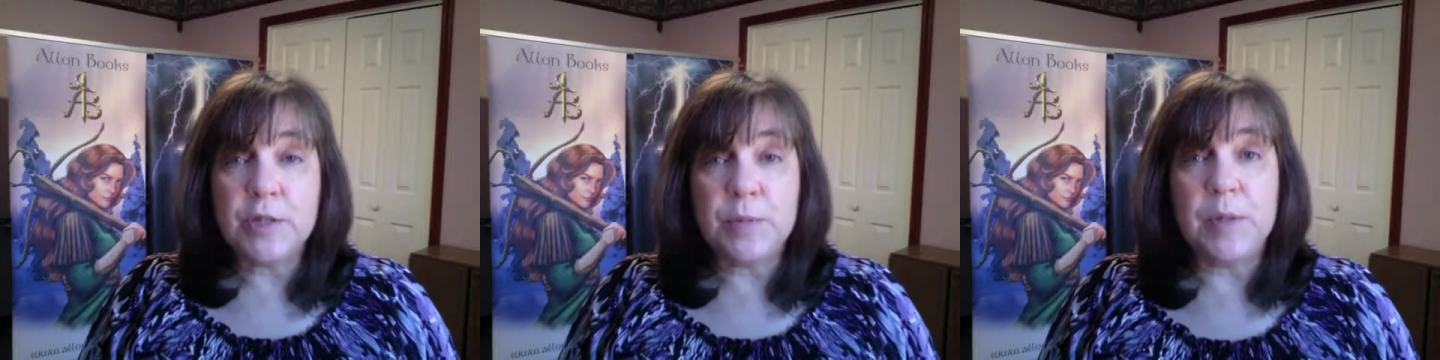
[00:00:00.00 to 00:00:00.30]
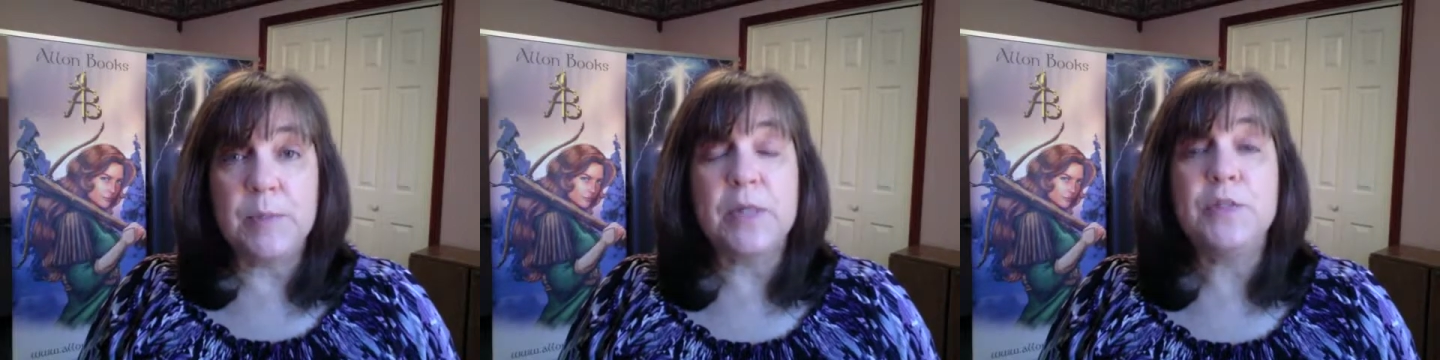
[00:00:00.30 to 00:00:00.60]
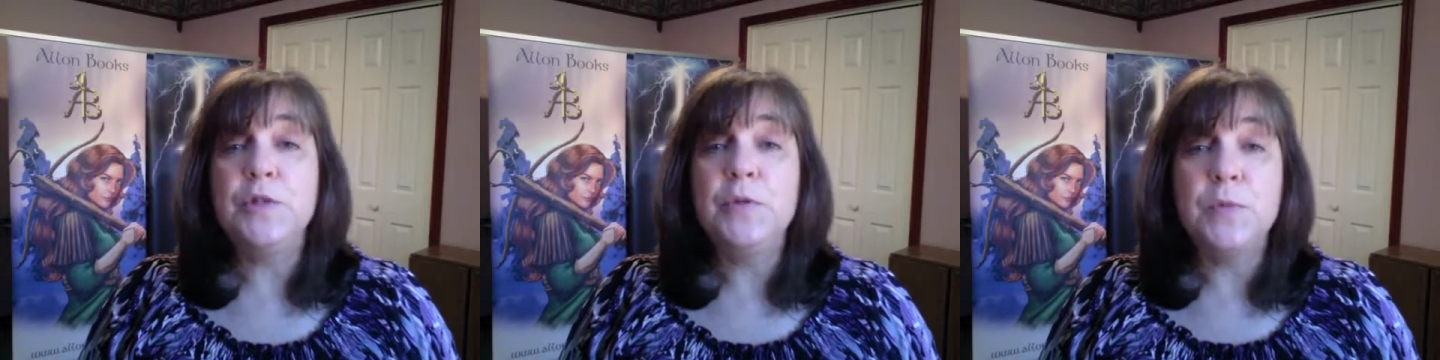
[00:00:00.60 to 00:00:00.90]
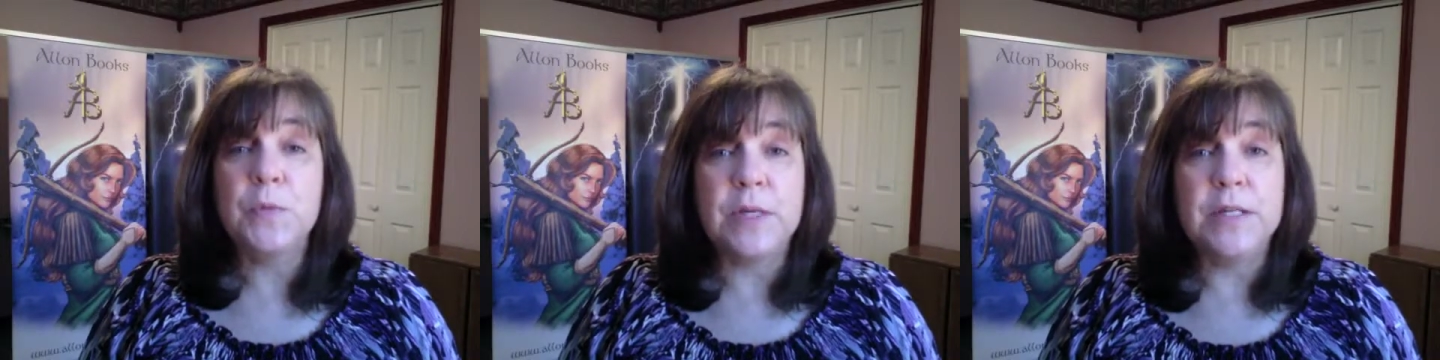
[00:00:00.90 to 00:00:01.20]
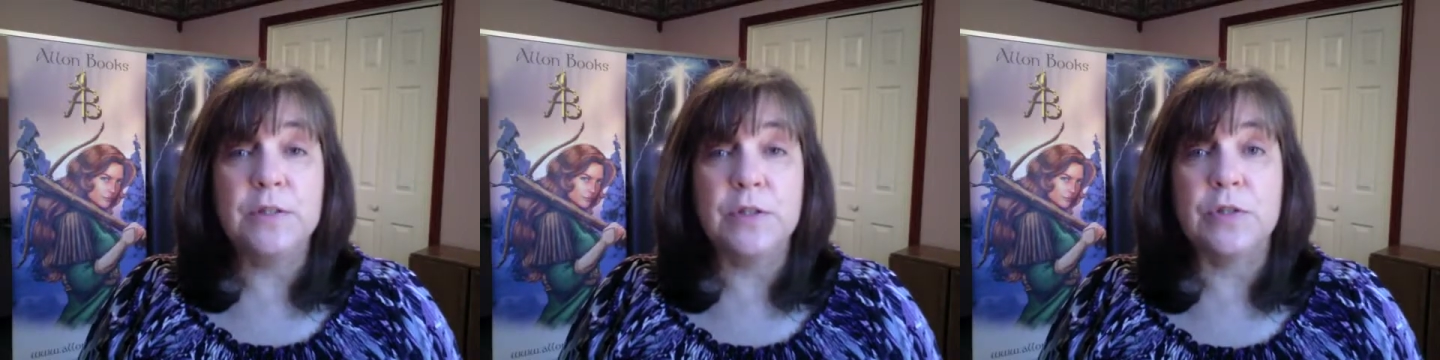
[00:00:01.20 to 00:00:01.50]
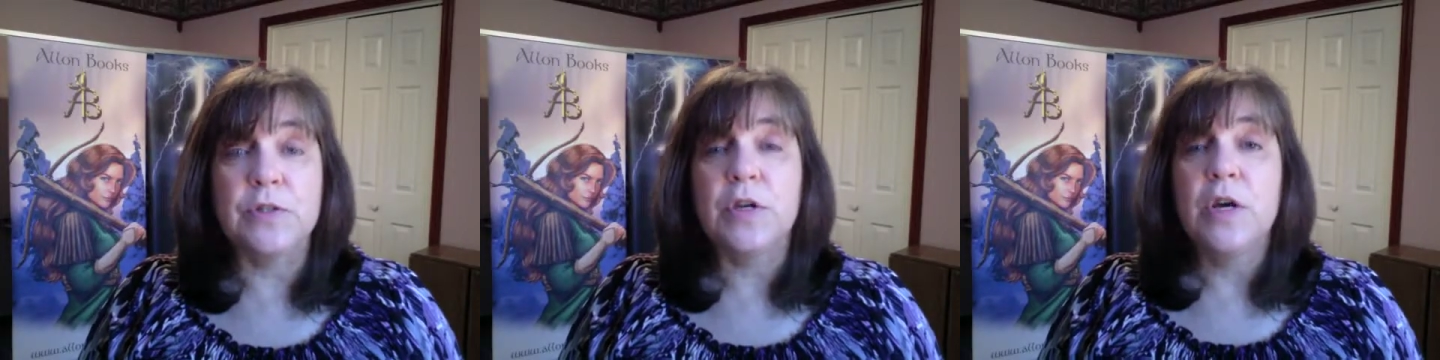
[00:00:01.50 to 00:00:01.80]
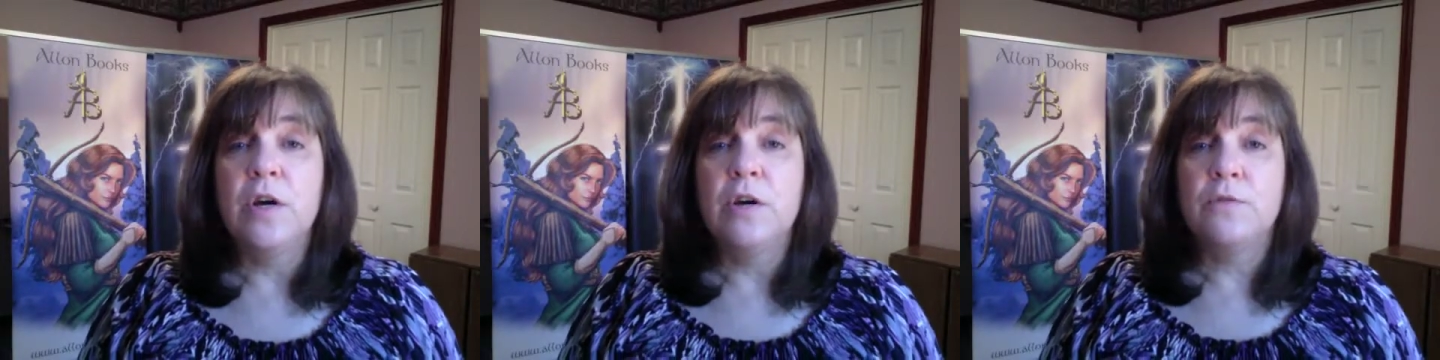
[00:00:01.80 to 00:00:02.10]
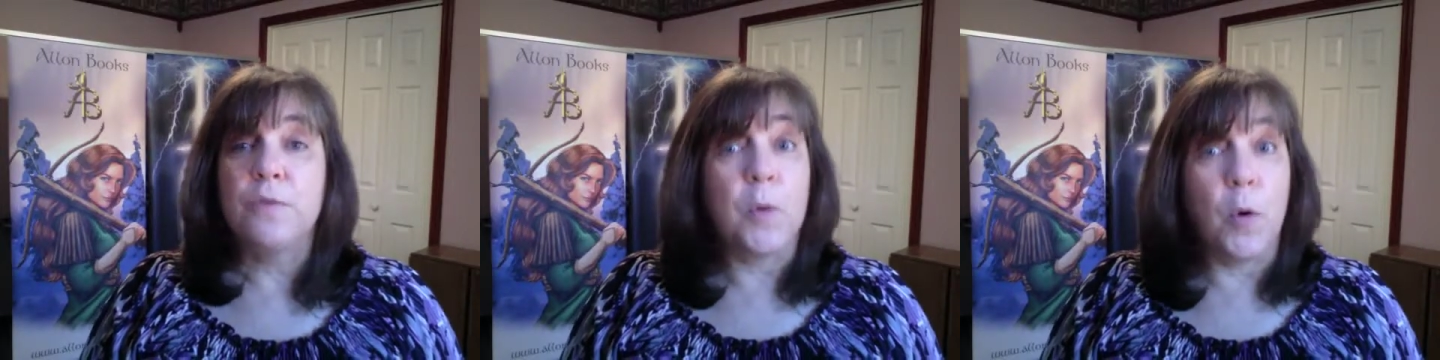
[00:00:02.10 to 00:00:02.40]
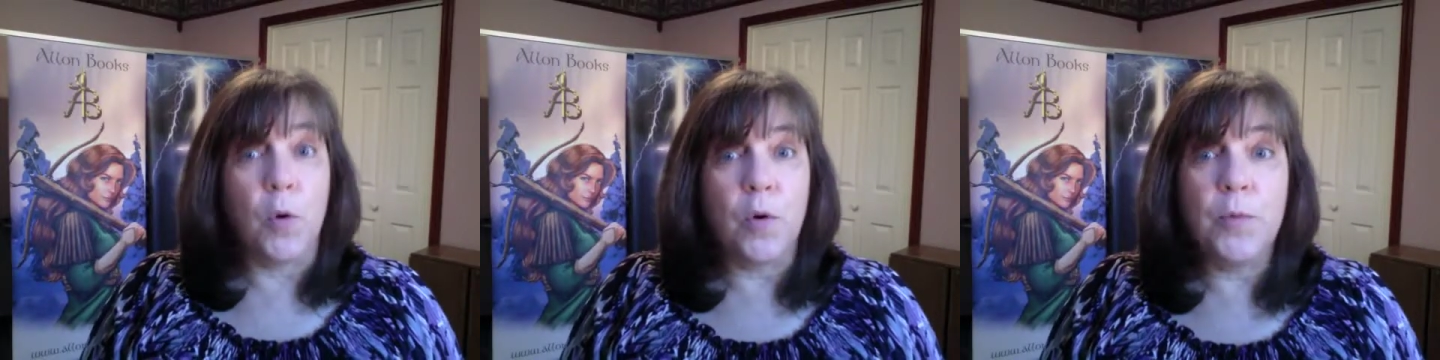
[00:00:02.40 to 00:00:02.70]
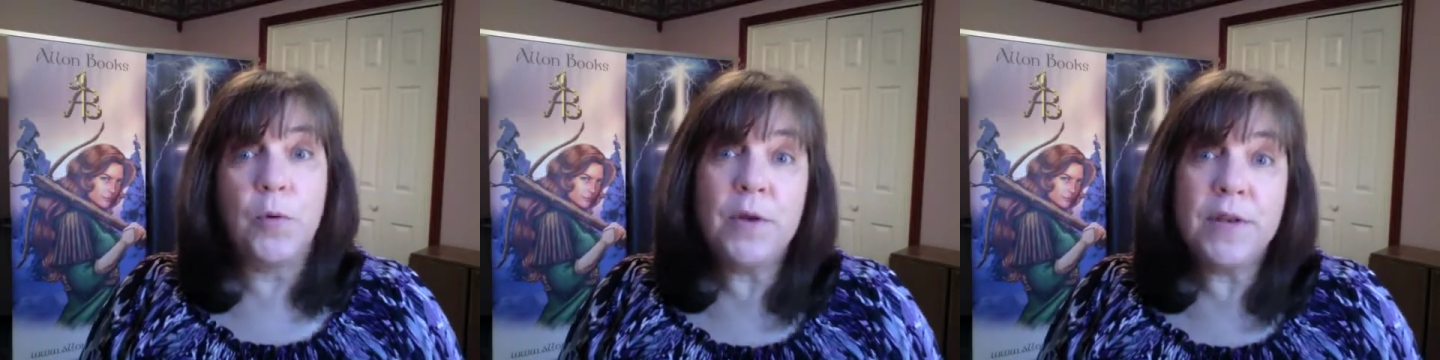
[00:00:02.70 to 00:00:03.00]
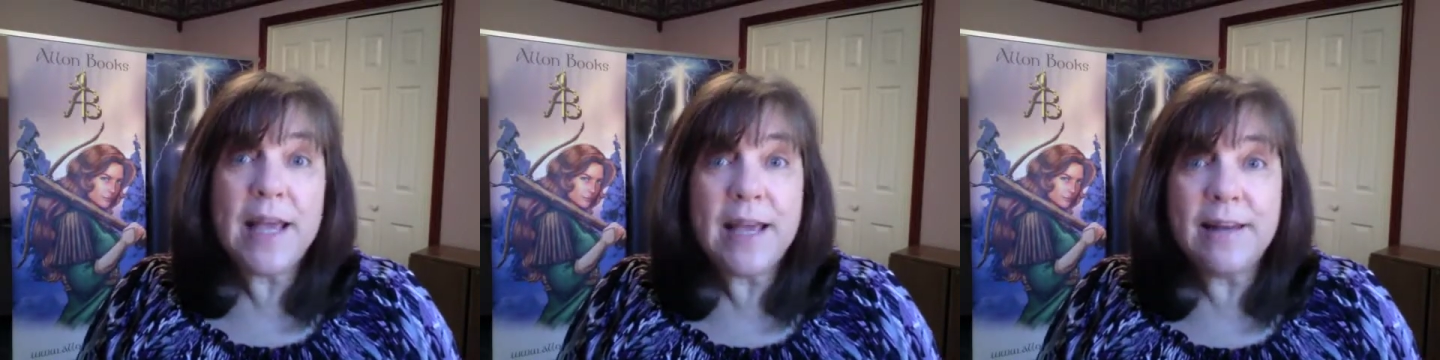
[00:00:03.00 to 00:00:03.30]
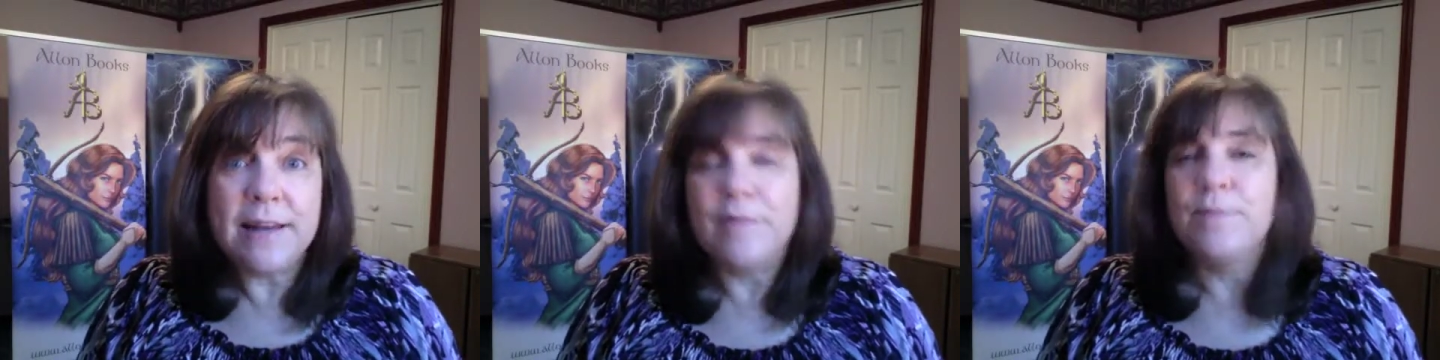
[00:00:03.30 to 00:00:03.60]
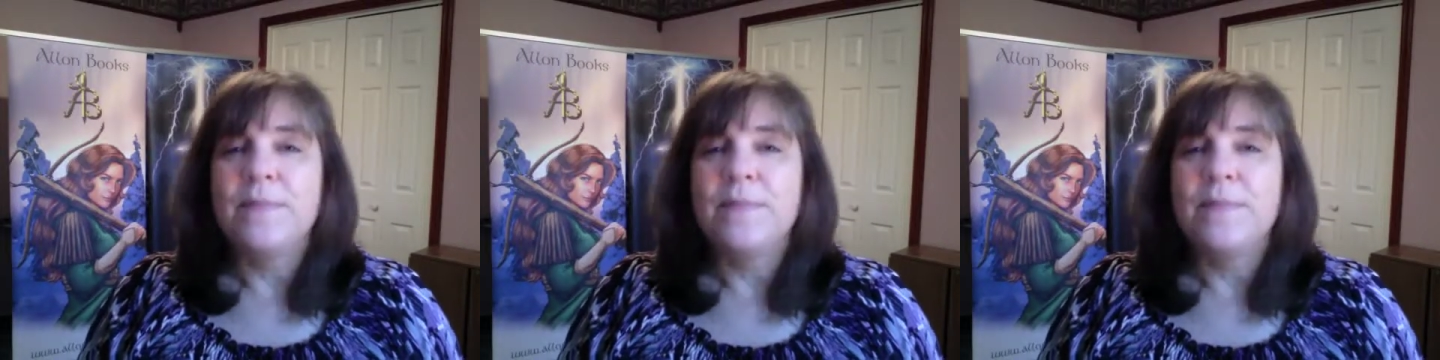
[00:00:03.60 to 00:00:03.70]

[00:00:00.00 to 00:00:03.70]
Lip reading: to me by two readers from Kokomo, Indiana.